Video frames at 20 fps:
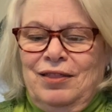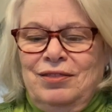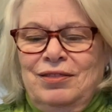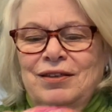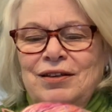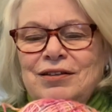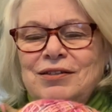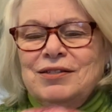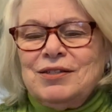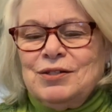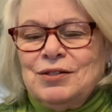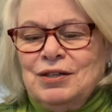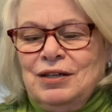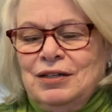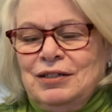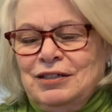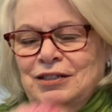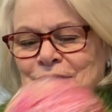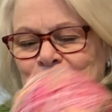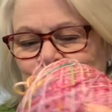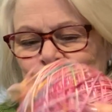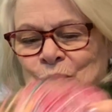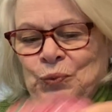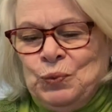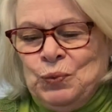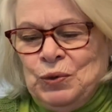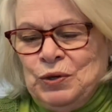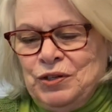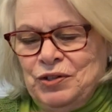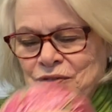This
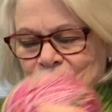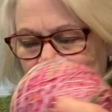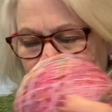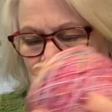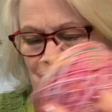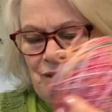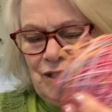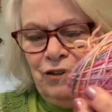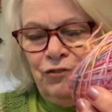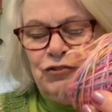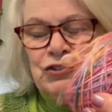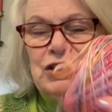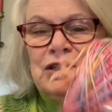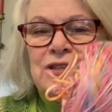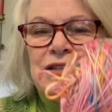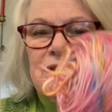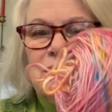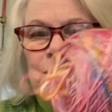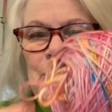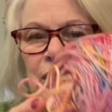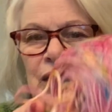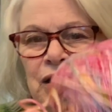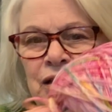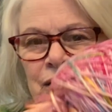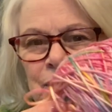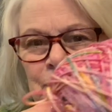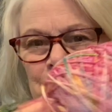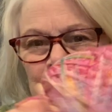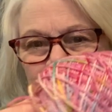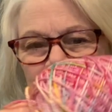was gifted to
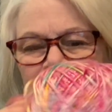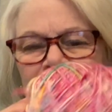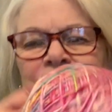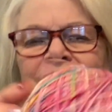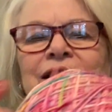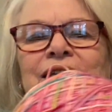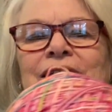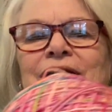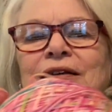me by